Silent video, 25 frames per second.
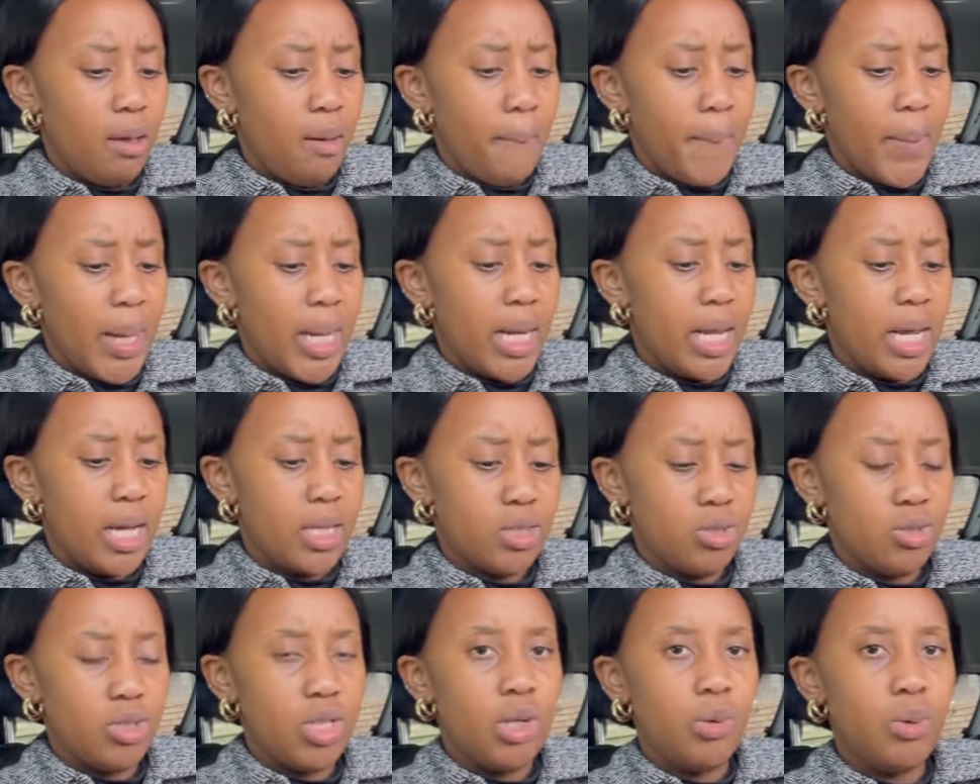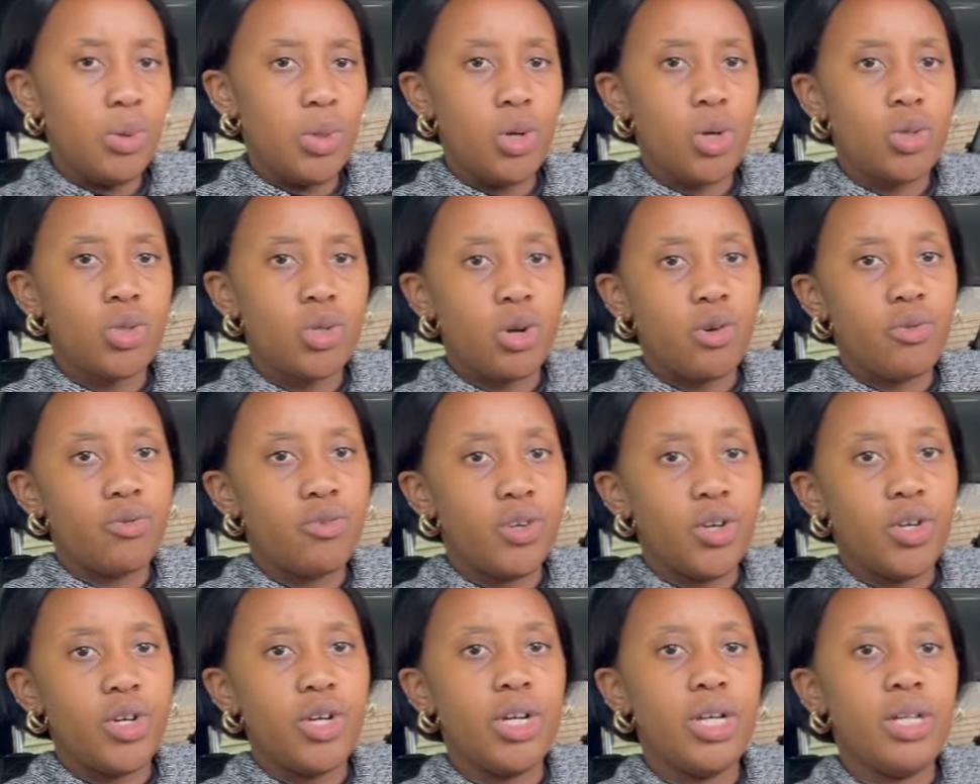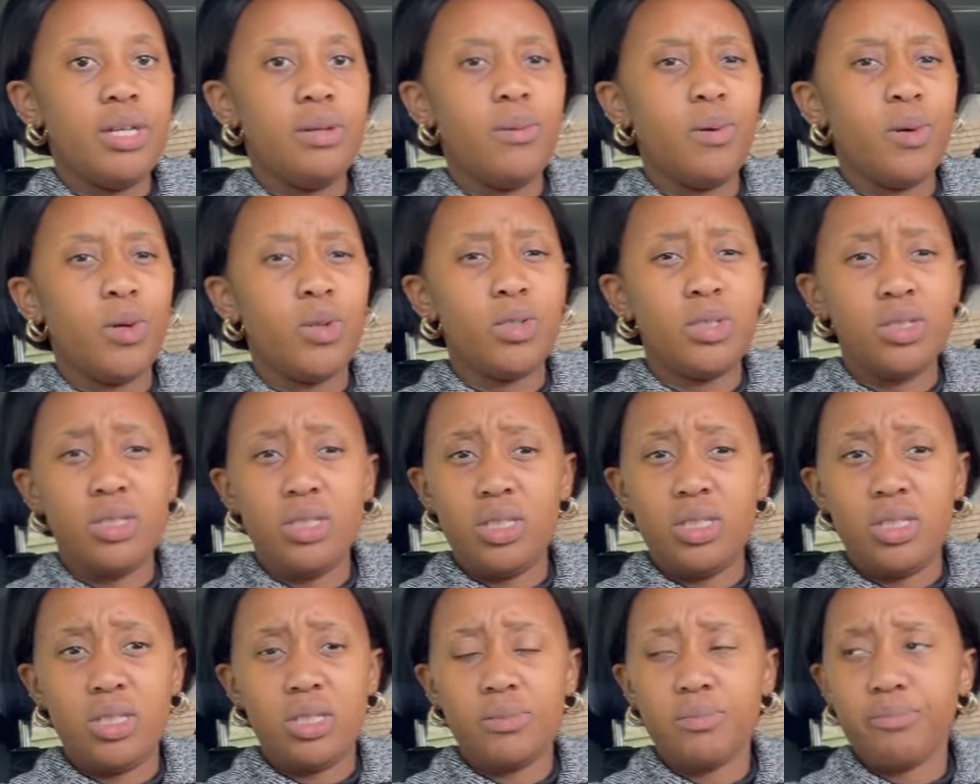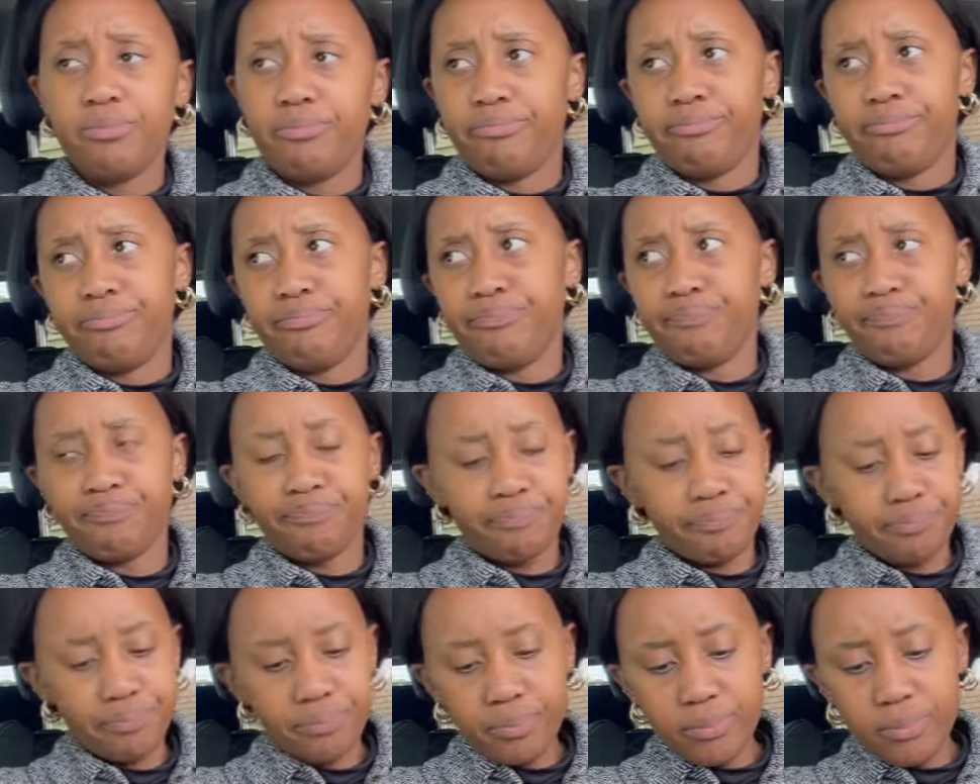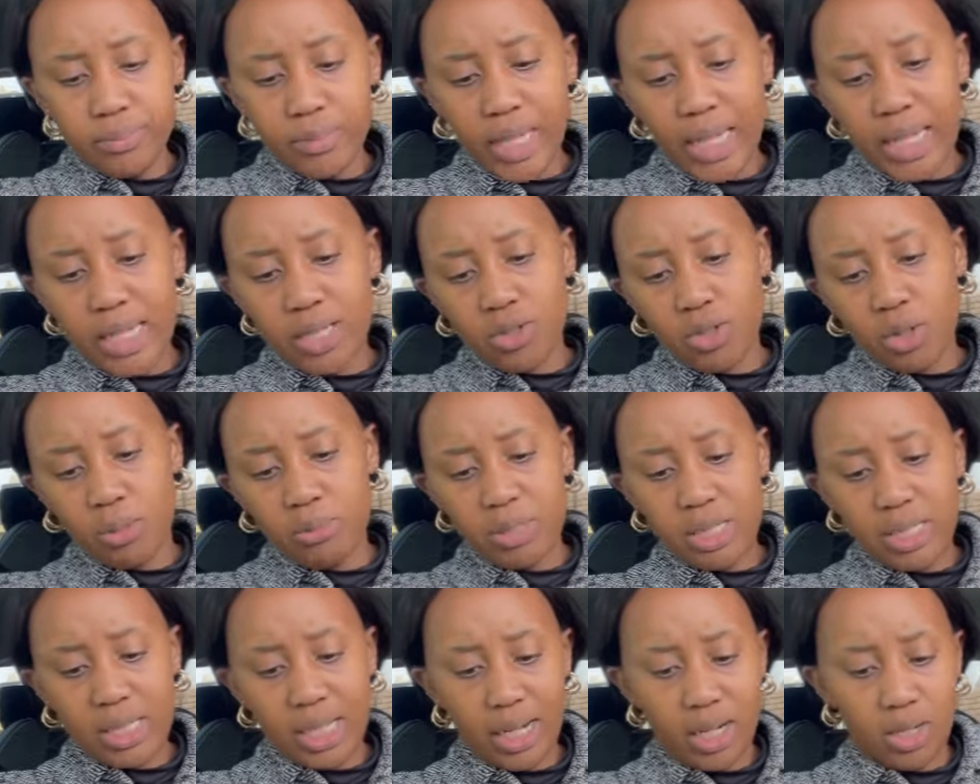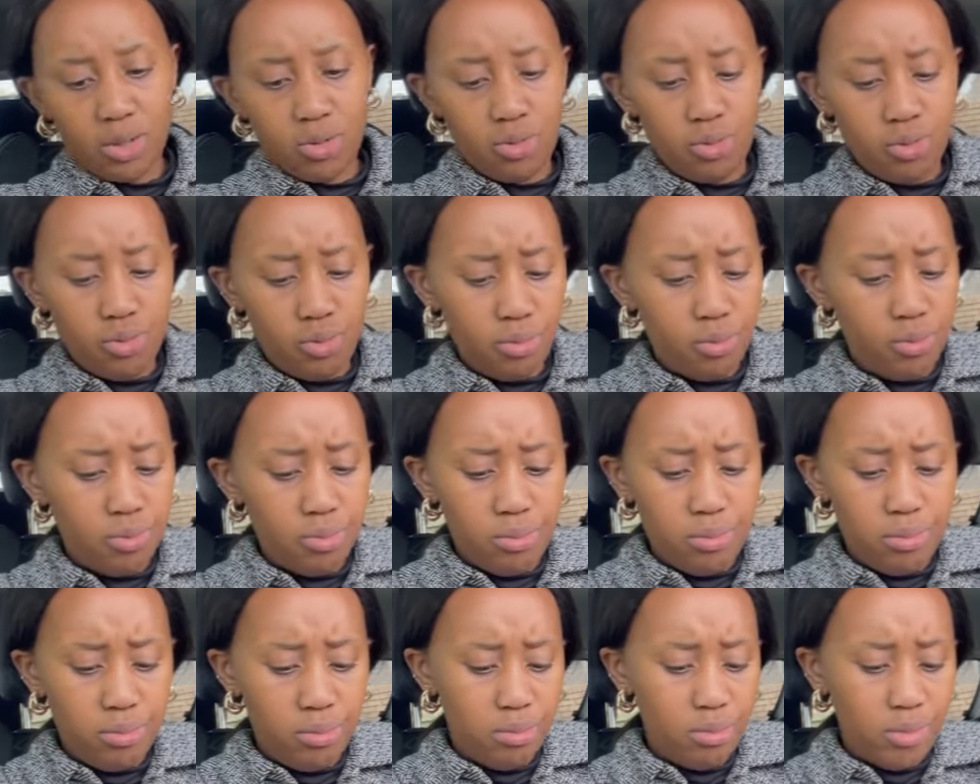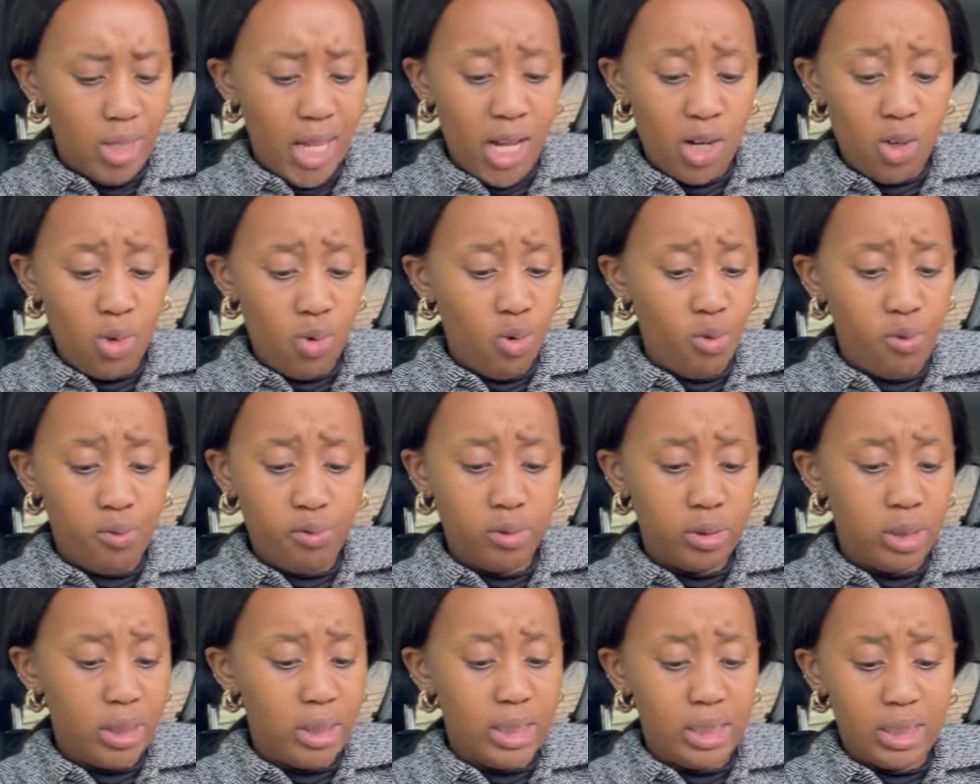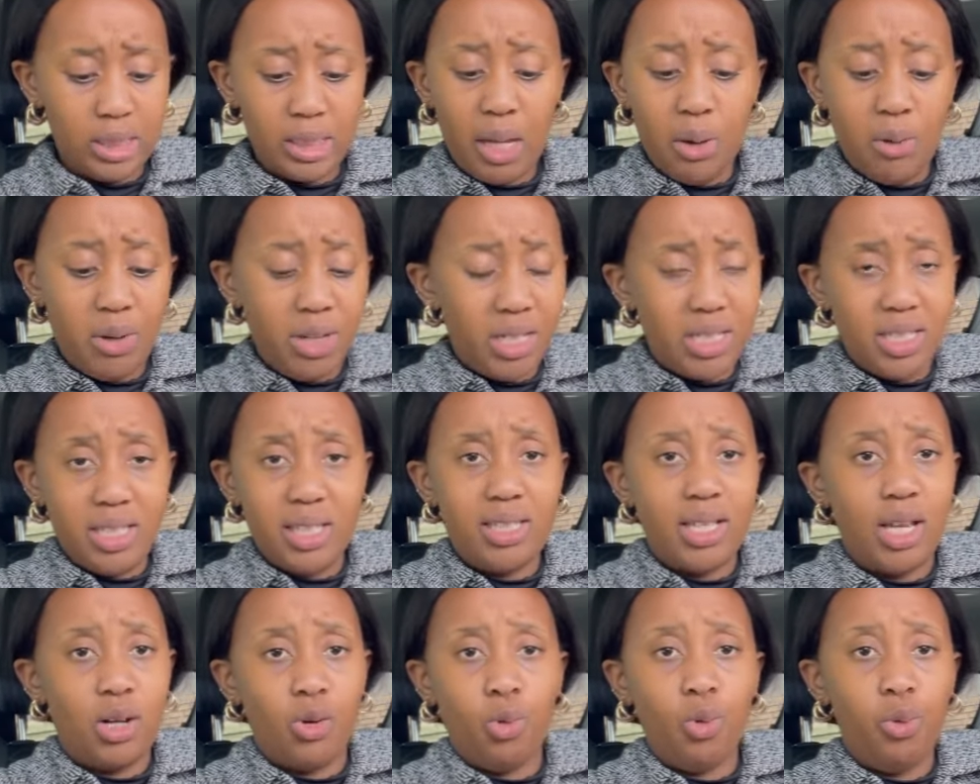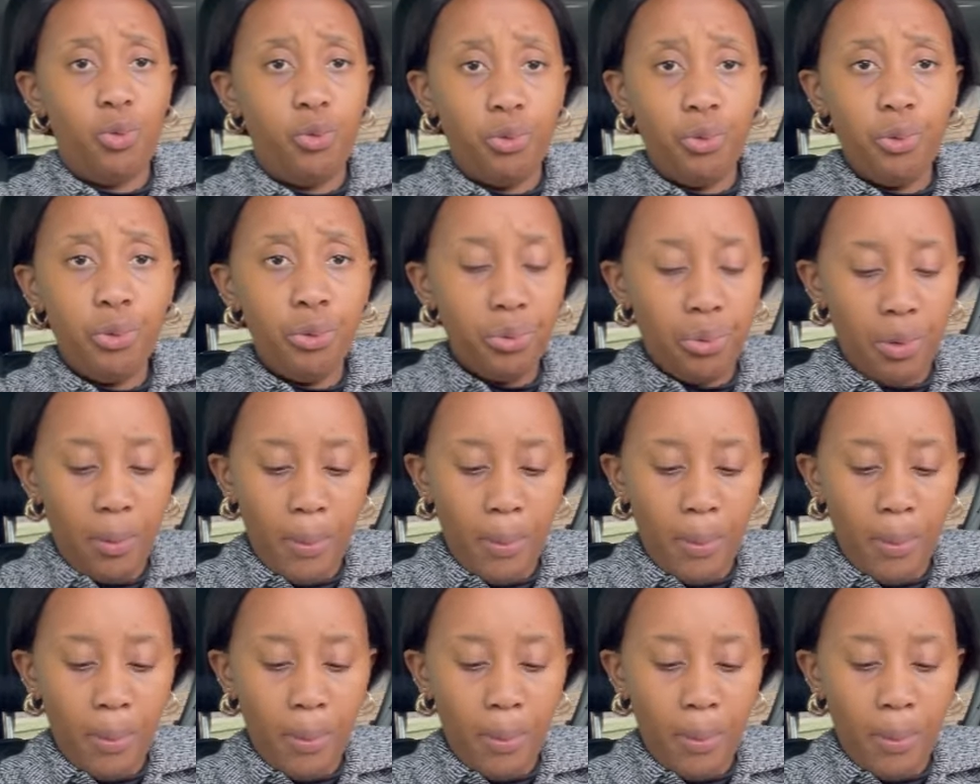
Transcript: But yeah, today we knocked off early because Eskom decided to do unlawful things. I want to say it's unlawful.